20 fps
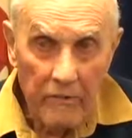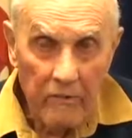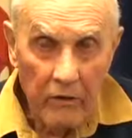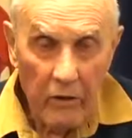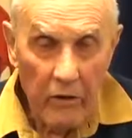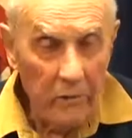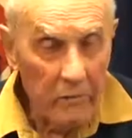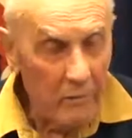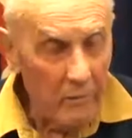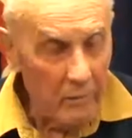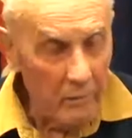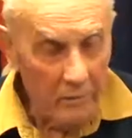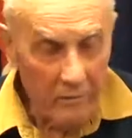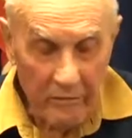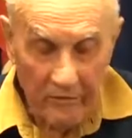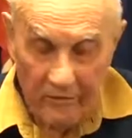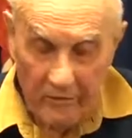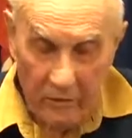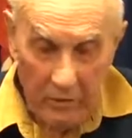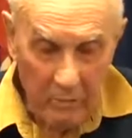
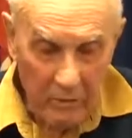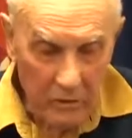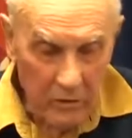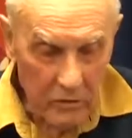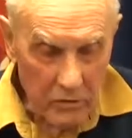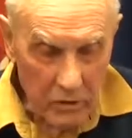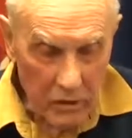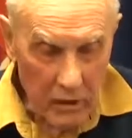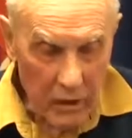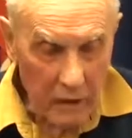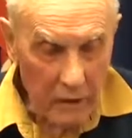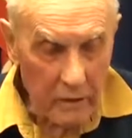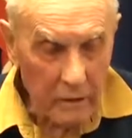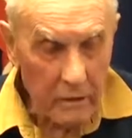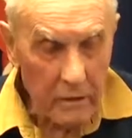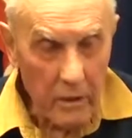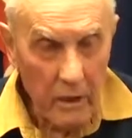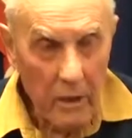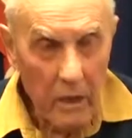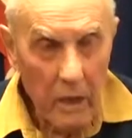very much
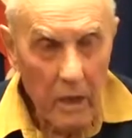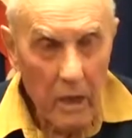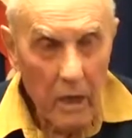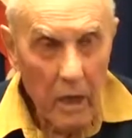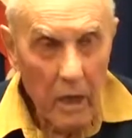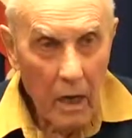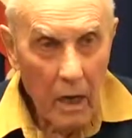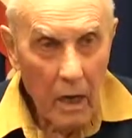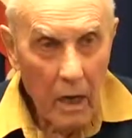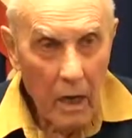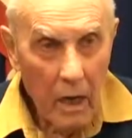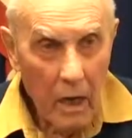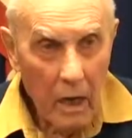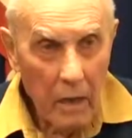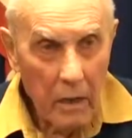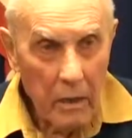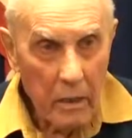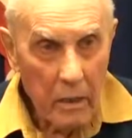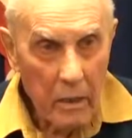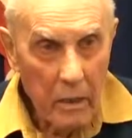liked,
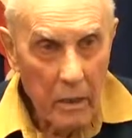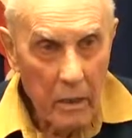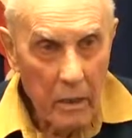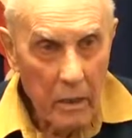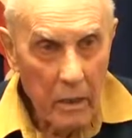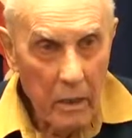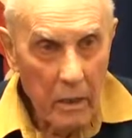and